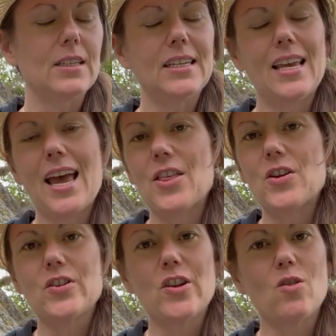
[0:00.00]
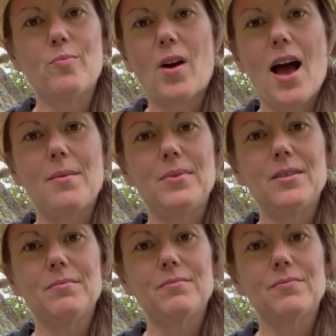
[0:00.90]
Together, no
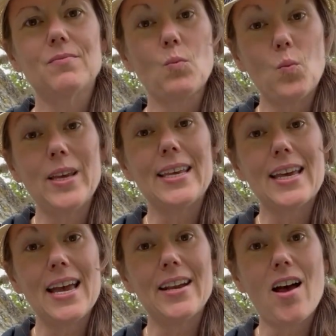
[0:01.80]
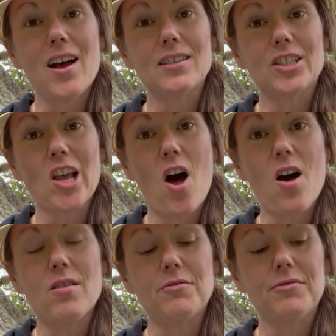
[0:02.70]
problem we cannot
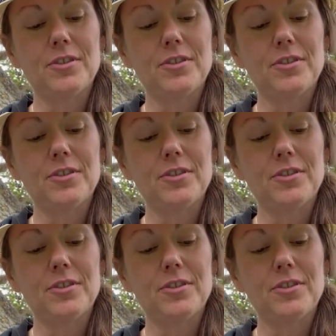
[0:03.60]
solve.